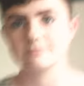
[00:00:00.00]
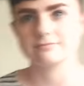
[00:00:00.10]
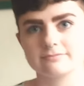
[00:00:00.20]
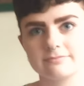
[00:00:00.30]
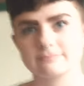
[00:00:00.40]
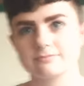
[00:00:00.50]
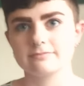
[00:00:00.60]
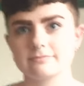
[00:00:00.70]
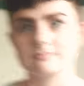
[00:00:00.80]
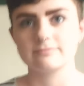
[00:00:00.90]
Your work in
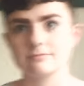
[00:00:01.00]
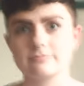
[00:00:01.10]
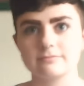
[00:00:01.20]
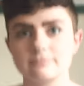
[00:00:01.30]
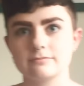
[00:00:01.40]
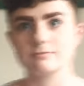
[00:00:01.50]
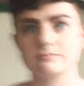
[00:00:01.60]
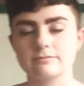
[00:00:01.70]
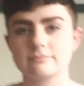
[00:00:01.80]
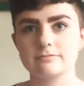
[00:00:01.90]
textiles is like kind of how you
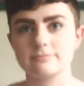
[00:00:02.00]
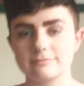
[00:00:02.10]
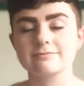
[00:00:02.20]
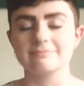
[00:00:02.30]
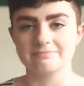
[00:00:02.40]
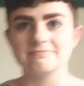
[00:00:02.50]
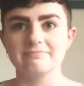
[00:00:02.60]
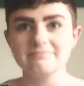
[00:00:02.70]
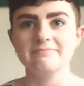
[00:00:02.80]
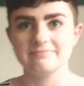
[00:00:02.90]
express that.
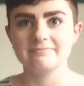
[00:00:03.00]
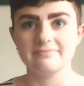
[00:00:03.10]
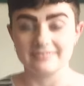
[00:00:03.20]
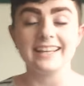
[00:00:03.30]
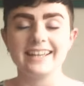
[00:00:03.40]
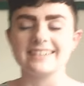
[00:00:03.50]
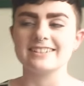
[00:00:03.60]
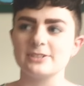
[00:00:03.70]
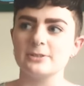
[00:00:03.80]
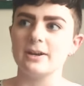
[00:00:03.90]
Is that mm-hmm. right? Yeah. Yeah, yeah.
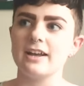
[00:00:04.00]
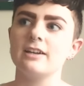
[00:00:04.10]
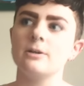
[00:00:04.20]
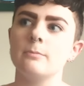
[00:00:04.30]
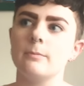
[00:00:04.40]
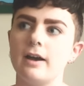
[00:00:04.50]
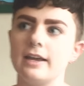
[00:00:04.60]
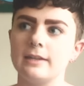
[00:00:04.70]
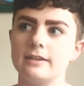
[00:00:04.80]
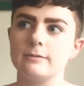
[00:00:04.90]
So um,
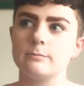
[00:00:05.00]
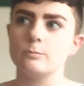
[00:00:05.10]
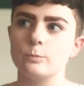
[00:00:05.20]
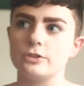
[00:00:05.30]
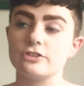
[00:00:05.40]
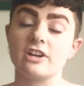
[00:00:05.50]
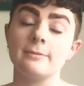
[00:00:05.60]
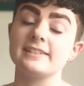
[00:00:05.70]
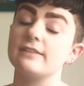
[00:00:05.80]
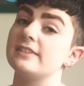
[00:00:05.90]
I would describe
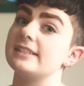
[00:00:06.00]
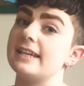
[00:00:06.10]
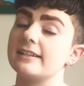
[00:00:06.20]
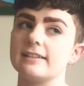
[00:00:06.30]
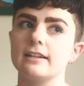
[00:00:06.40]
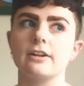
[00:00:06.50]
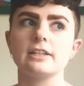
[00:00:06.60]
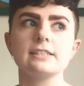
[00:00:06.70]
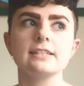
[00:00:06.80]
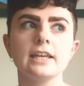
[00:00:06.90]
myself as a textile
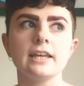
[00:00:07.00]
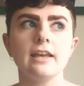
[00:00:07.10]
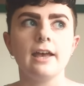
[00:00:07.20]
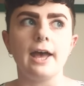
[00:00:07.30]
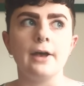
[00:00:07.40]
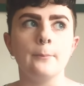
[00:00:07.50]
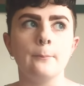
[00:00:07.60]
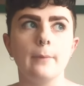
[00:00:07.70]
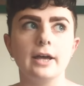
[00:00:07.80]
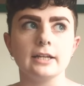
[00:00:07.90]
artist, um,
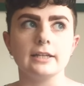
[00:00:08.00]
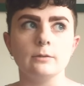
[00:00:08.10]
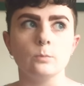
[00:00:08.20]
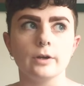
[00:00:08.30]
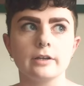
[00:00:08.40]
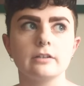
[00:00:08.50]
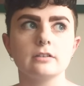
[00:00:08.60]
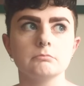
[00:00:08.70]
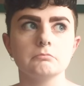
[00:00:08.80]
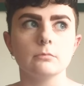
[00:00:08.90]
and I work
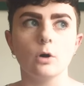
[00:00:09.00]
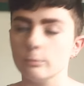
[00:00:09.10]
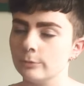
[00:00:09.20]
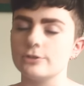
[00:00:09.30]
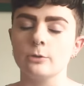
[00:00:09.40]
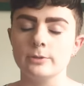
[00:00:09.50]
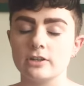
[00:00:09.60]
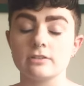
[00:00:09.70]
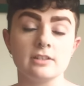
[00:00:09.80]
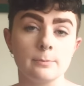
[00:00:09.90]
almost always
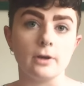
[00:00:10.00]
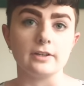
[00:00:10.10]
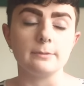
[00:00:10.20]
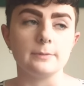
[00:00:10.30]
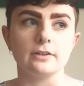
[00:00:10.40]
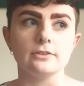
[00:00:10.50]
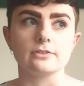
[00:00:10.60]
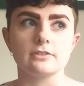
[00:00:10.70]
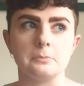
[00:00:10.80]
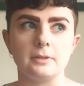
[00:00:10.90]
onto the body
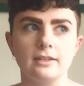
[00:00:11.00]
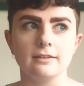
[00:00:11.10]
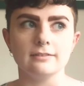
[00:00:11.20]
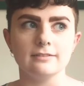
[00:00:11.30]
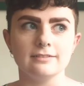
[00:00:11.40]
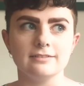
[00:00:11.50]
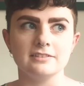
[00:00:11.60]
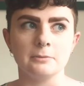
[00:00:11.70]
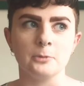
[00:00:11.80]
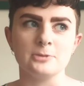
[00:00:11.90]
because to me
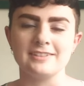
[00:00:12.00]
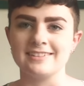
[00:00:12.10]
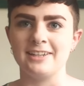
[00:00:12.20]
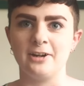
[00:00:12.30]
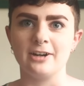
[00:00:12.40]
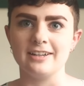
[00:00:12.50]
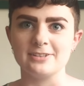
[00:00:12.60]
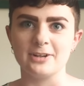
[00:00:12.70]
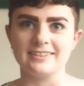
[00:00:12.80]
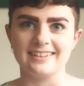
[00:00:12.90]
the most exciting art is
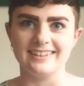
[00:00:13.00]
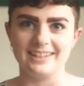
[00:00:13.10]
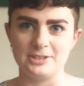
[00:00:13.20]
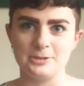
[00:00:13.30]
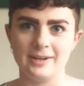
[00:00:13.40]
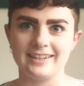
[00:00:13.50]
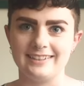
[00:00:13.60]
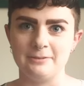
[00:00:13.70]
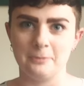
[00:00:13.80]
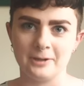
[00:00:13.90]
art that like
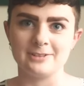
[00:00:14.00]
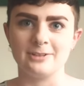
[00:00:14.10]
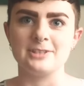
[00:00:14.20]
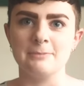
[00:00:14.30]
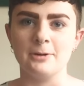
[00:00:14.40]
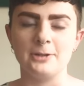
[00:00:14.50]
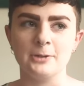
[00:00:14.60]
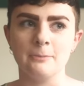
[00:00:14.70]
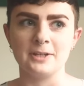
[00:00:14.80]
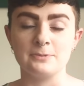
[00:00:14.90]
directly works onto the body
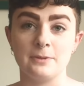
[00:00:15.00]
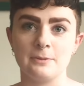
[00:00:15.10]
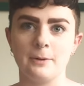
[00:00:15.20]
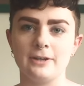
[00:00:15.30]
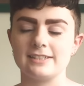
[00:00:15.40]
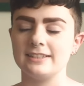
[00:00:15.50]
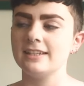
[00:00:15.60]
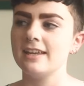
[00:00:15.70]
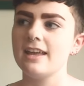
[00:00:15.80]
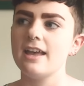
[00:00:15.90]
or works with the person.
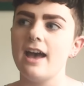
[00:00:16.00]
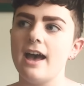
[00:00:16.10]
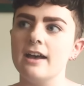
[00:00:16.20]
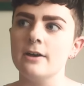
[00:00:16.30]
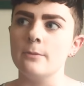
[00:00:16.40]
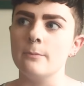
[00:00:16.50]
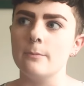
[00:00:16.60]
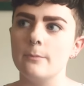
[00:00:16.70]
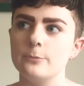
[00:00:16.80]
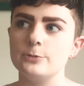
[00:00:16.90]
Mm-hmm. Um,
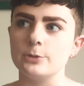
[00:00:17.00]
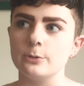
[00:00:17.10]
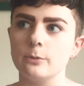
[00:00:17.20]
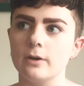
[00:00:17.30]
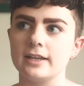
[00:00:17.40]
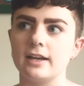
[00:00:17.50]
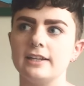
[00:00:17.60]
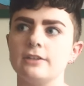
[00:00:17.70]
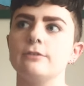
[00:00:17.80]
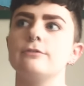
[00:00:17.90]
so I kind
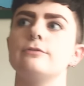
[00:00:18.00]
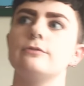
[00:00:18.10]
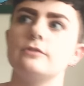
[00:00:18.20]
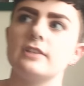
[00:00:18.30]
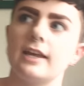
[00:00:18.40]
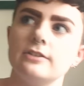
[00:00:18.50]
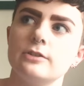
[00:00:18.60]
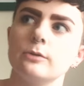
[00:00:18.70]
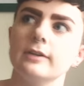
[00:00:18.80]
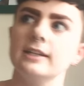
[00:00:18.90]
of tend to
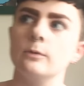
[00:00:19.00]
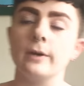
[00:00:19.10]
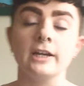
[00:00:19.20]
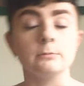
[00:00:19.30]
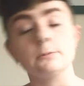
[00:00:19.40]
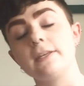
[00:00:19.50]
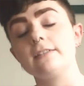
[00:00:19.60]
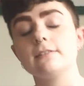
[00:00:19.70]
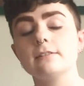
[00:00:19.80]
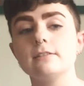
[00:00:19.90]
create wearable
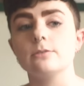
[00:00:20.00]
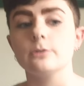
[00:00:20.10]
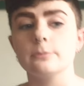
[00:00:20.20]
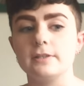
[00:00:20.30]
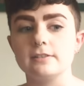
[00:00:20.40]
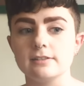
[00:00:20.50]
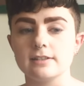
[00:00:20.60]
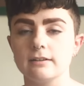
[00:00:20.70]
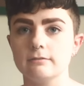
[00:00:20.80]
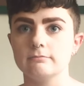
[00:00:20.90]
pieces or pieces
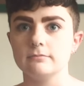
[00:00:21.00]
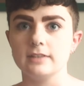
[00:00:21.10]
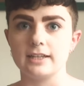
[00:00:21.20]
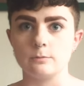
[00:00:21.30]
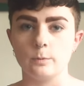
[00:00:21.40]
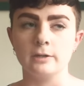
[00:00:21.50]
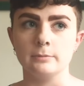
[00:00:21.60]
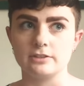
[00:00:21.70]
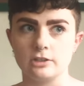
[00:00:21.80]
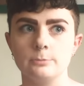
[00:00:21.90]
that like wearable
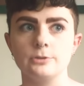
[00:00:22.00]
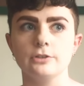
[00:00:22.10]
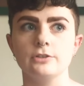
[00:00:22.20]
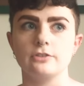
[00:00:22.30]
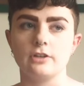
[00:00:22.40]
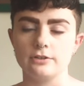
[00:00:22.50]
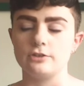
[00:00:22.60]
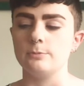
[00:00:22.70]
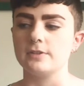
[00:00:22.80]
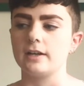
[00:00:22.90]
sculptures,
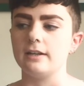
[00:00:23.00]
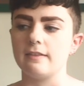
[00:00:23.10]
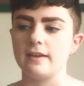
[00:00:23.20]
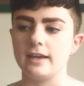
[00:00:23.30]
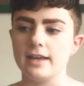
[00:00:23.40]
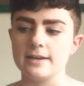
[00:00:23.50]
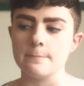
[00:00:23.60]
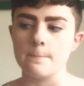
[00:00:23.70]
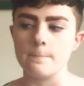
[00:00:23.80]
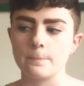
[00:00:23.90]
costumes, that kind of thing. Um,
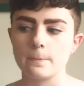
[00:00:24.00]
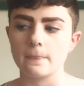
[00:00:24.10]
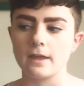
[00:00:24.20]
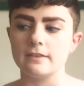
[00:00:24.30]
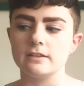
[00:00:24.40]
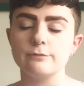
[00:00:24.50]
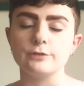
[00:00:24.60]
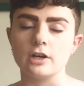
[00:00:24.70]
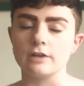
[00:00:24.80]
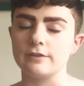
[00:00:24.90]
and then the
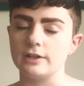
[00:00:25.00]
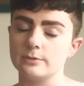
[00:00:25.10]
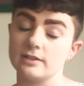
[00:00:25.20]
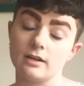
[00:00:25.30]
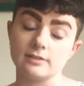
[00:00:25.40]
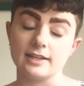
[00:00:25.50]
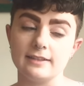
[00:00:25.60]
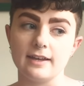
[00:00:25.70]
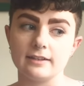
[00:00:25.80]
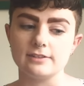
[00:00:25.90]
photography goes alongside
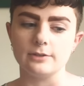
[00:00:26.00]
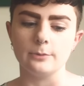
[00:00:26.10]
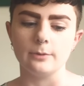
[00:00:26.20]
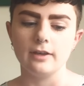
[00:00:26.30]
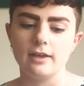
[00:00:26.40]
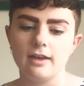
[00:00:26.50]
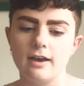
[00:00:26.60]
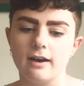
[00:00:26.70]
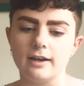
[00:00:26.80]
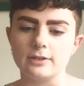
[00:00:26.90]
that. So
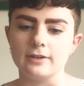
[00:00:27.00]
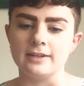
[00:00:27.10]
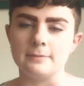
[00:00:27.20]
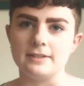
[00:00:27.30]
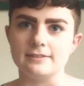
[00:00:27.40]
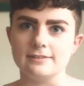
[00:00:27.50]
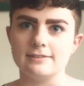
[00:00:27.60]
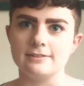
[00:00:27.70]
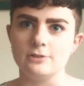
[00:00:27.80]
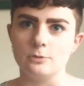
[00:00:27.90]
I create pieces
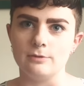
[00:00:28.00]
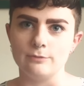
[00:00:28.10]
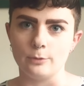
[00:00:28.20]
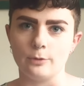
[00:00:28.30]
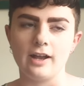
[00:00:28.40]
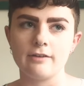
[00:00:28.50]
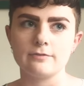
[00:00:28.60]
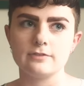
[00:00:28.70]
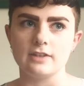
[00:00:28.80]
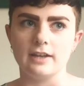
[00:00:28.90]
to be
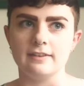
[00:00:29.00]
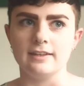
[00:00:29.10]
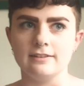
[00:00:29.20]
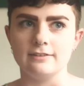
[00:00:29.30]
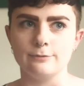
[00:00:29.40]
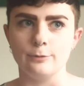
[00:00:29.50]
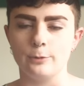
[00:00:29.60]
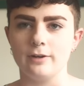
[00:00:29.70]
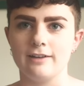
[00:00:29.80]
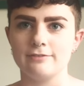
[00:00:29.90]
photographed, and then the
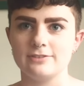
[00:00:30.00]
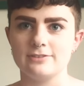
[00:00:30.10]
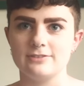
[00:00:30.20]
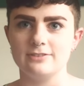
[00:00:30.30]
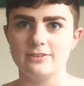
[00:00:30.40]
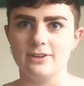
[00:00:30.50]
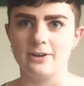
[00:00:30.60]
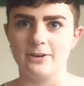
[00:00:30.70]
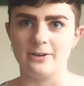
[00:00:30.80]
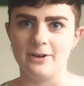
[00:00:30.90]
photographs
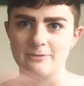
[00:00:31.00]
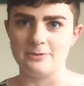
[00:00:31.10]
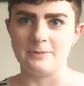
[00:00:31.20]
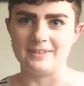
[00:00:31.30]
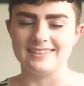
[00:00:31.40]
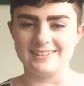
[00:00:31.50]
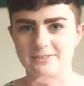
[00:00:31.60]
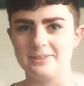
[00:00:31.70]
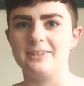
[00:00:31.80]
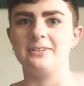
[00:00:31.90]
are of the pieces. So
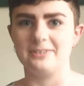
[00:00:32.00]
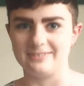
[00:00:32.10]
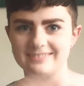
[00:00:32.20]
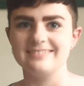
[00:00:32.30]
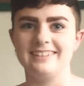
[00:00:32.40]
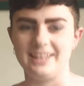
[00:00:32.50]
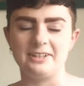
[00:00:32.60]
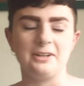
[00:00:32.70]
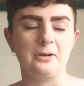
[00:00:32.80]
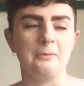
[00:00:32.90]
it all mm-hmm.
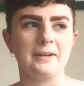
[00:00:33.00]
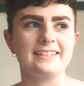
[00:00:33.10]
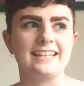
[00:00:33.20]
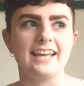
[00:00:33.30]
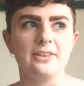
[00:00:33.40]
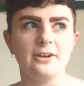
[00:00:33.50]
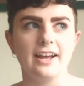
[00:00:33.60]
it all works together.